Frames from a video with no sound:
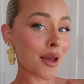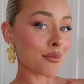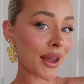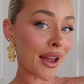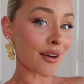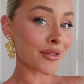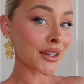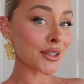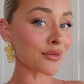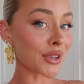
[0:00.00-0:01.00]
my outfit.
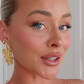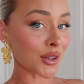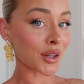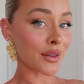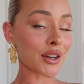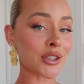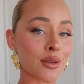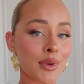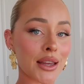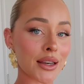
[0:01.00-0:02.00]
It's really cute. I've
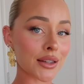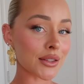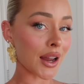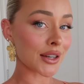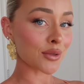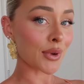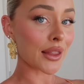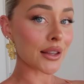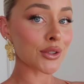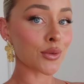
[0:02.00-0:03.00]
actually been dying to
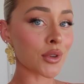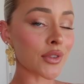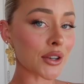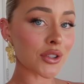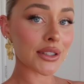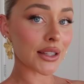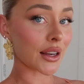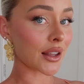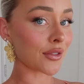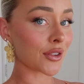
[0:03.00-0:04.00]
wear this. You would have actually seen
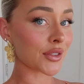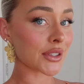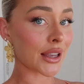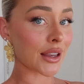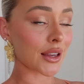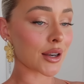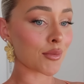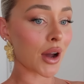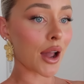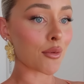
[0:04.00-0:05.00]
it if you've seen
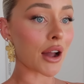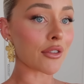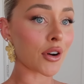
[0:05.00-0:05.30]
my White